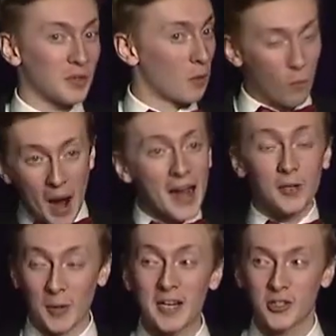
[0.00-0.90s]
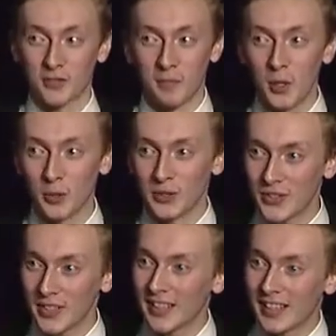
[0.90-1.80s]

with a wide range of moods